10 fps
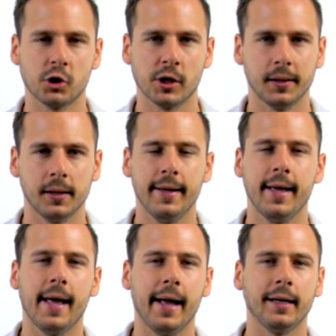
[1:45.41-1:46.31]
channel
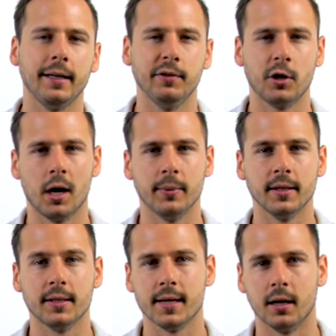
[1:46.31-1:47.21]
and leave a
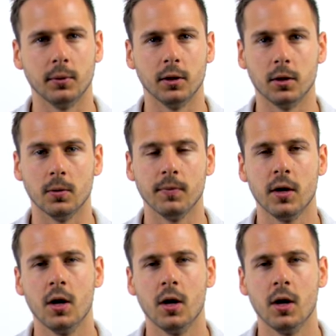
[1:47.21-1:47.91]
comment down below.